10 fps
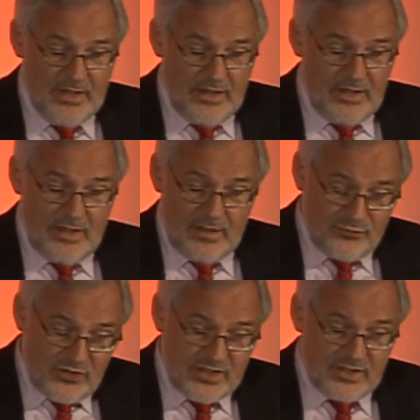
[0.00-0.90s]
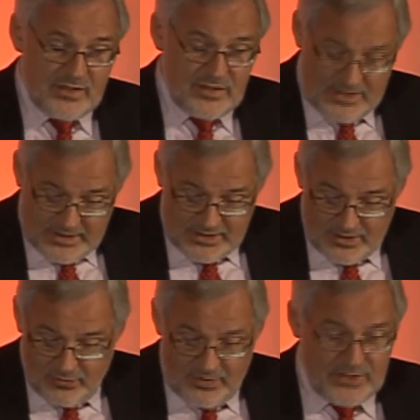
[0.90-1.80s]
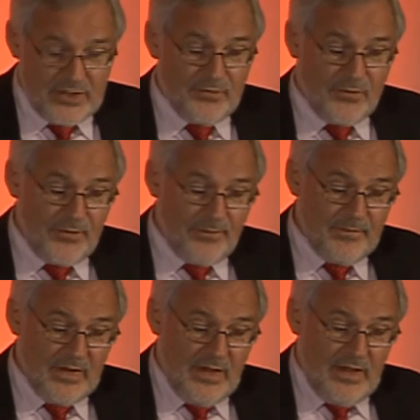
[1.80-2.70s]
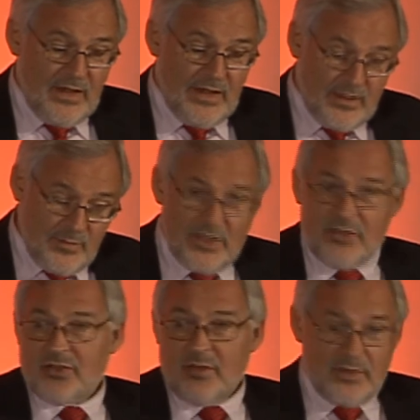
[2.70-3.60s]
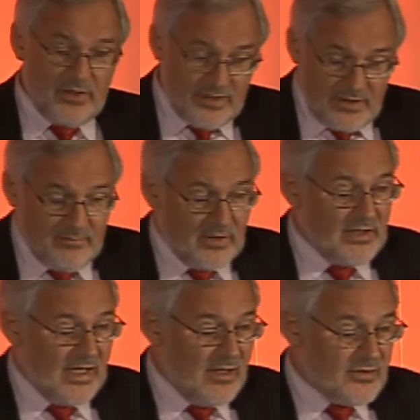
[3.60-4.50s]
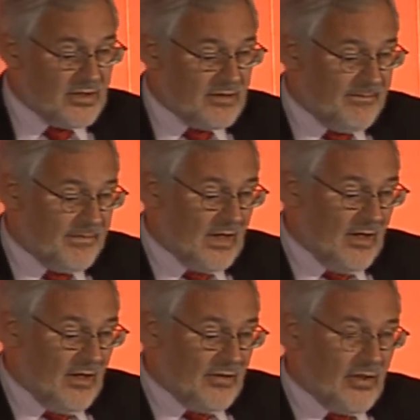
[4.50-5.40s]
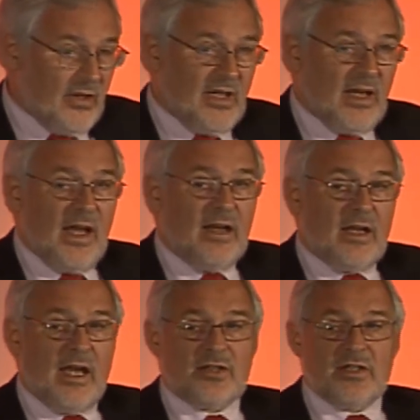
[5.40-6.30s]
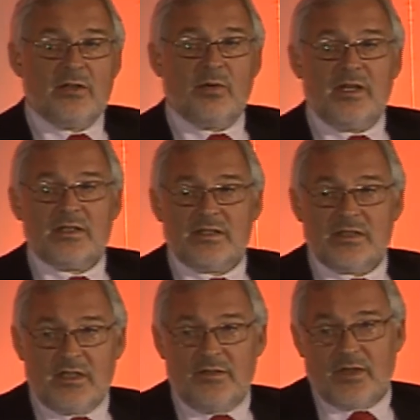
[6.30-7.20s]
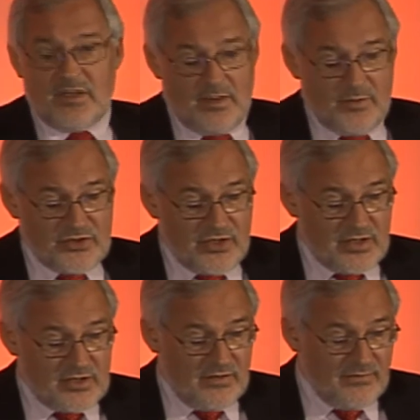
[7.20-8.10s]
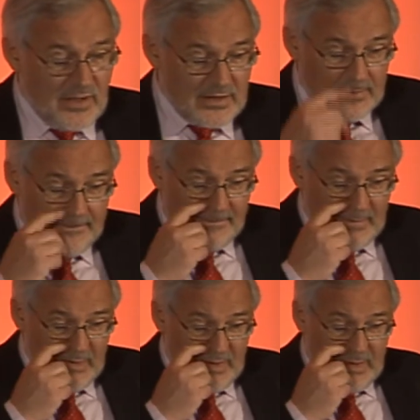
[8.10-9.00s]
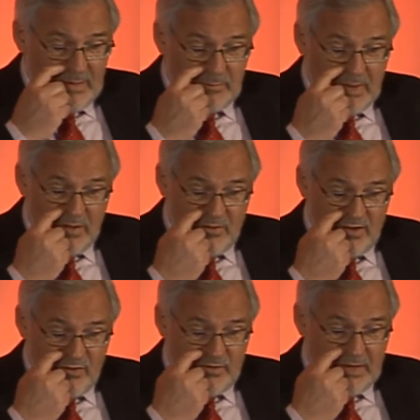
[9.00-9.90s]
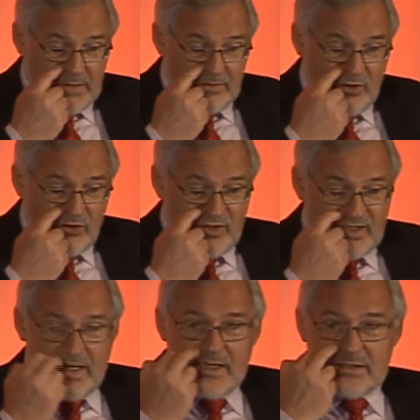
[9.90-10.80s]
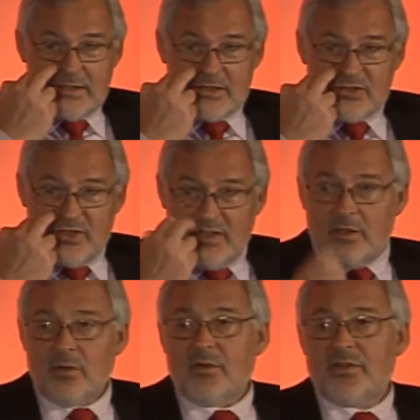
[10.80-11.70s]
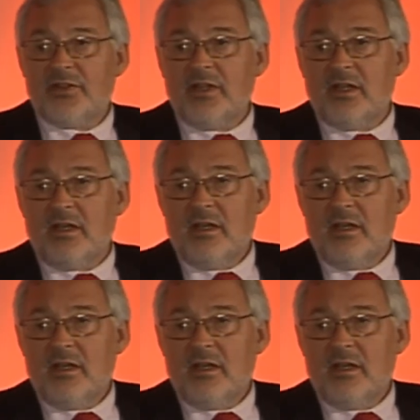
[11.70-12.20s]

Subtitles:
and prisons and so on and so forth, and the military building houses. So it had actually quite a significant demonstration effect. In parallel with that, the oil and gas industry in the North Sea